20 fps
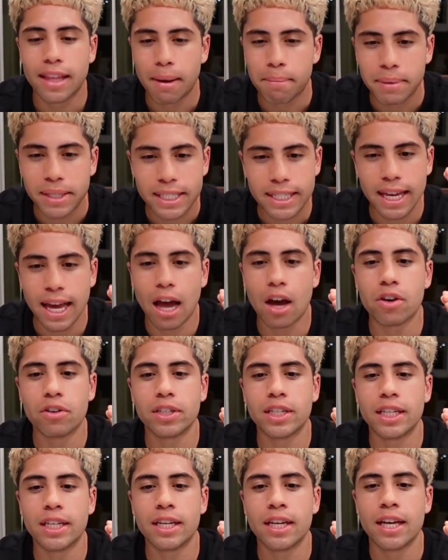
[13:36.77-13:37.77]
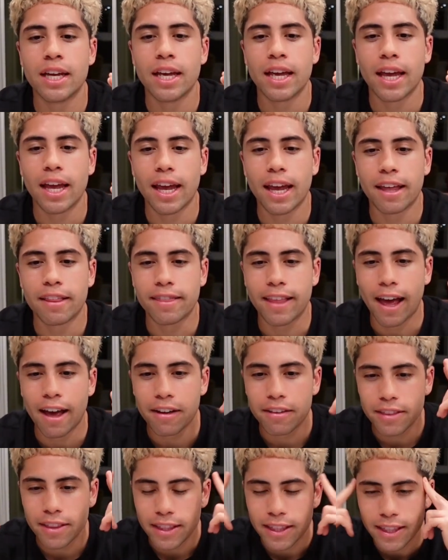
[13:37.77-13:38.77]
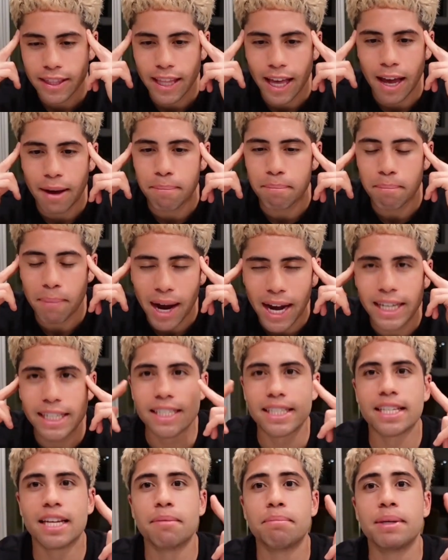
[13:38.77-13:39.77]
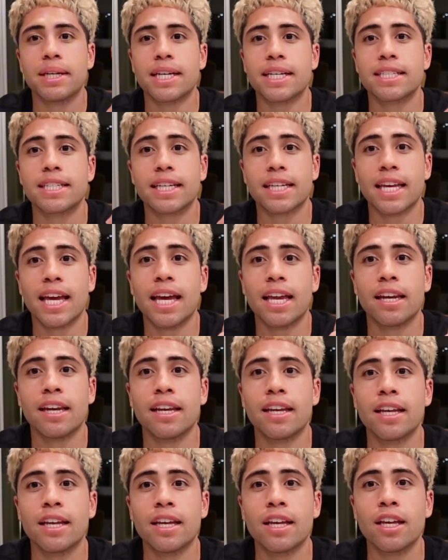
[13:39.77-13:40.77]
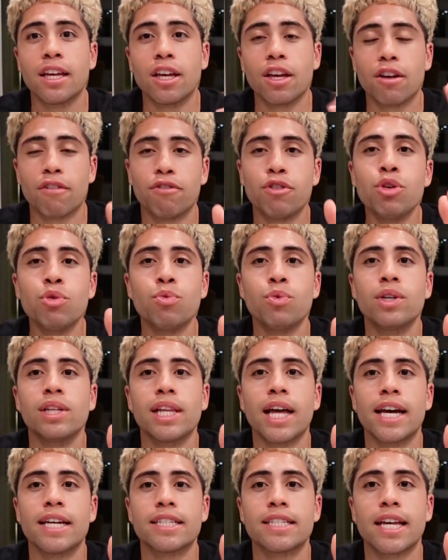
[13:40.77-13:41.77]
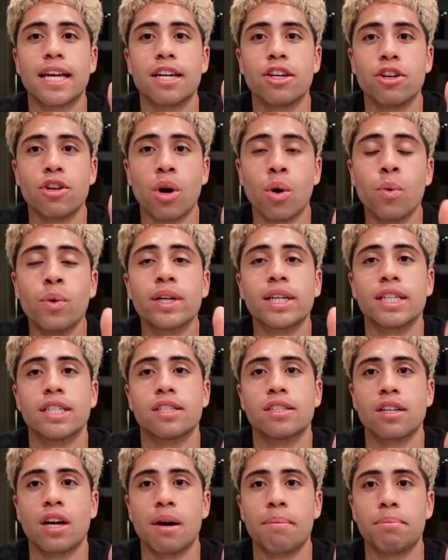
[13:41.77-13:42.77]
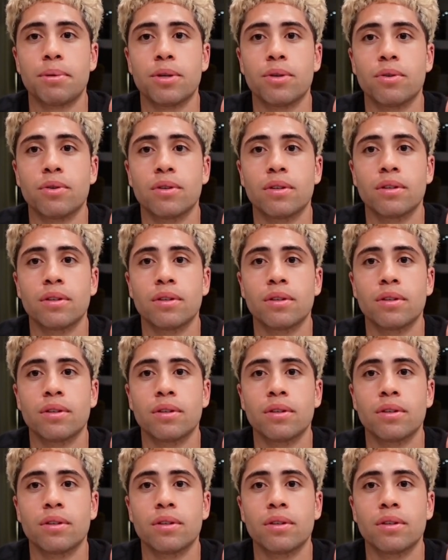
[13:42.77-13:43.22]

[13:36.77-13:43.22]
mentality and that mindset. Because again, if you realize that no one can stop you,